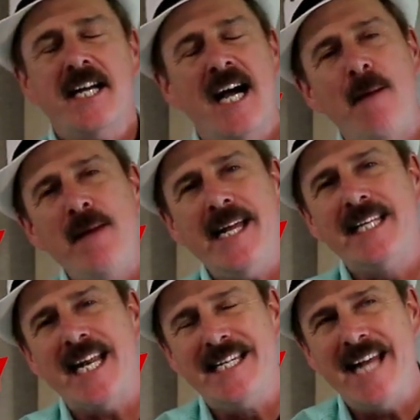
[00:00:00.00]
coming
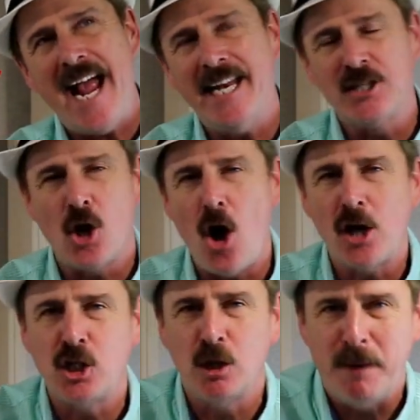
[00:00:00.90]
in today to
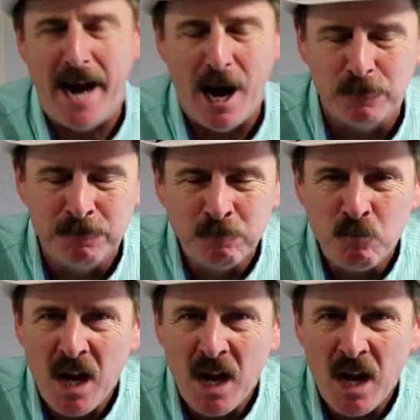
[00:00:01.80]
talk to you about